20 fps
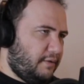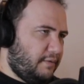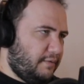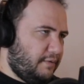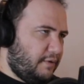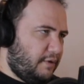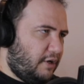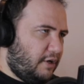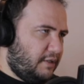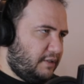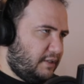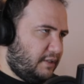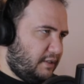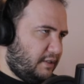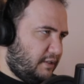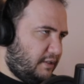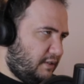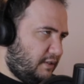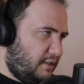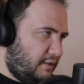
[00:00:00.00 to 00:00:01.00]

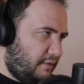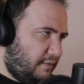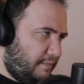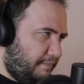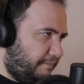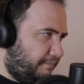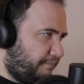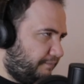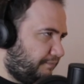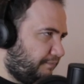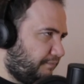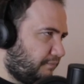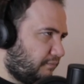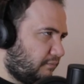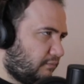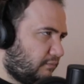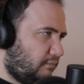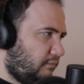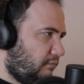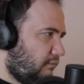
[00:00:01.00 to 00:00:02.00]
artists.
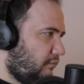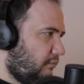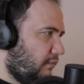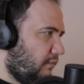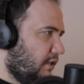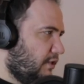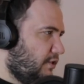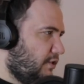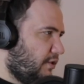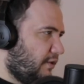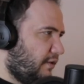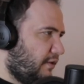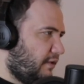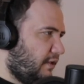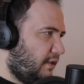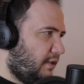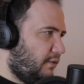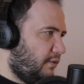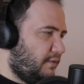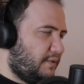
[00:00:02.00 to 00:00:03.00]
So I
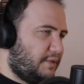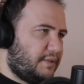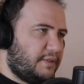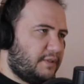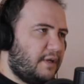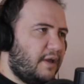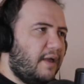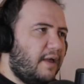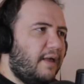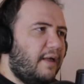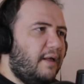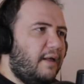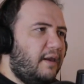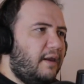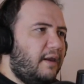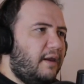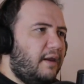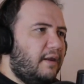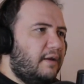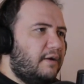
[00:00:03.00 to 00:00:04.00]
think it was
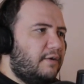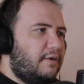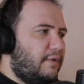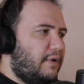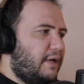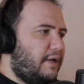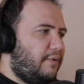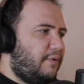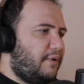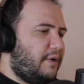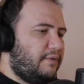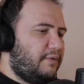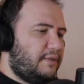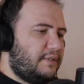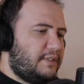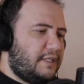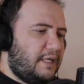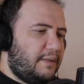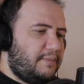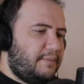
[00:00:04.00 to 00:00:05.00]
right around the
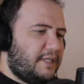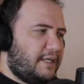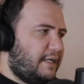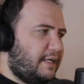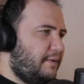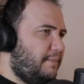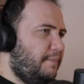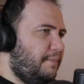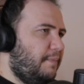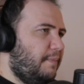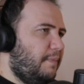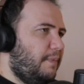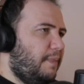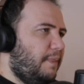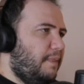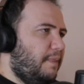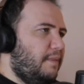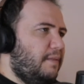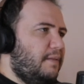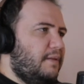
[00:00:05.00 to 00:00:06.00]
same time.
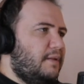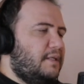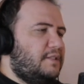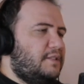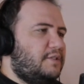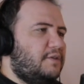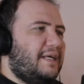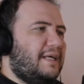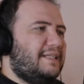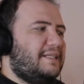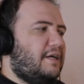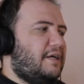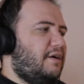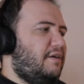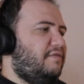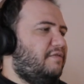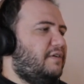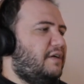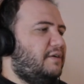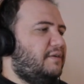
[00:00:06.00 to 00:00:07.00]
So that's how I
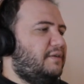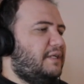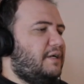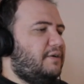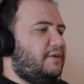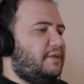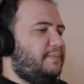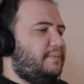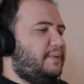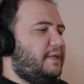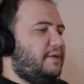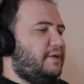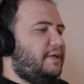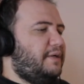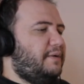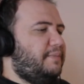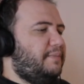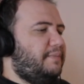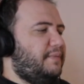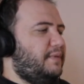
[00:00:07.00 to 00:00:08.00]
found out about
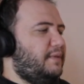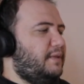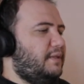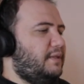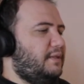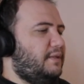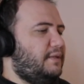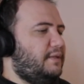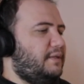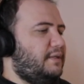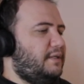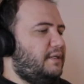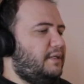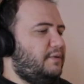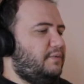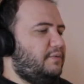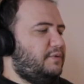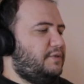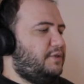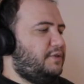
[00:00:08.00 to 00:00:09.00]
him. He
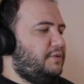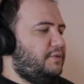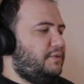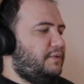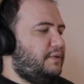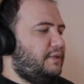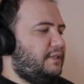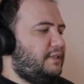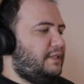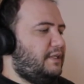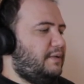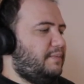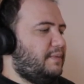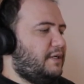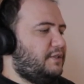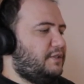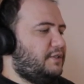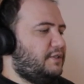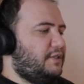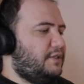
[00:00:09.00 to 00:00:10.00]
was doing
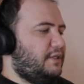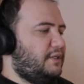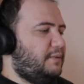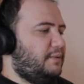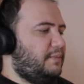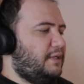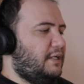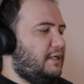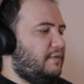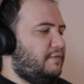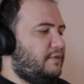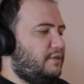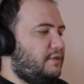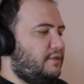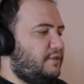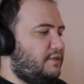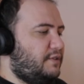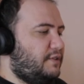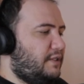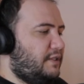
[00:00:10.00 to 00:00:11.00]
Dimash
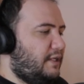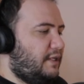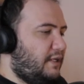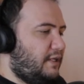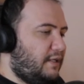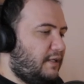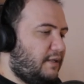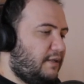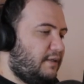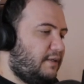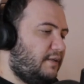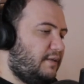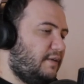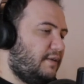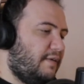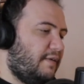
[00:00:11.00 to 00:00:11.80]
covers, and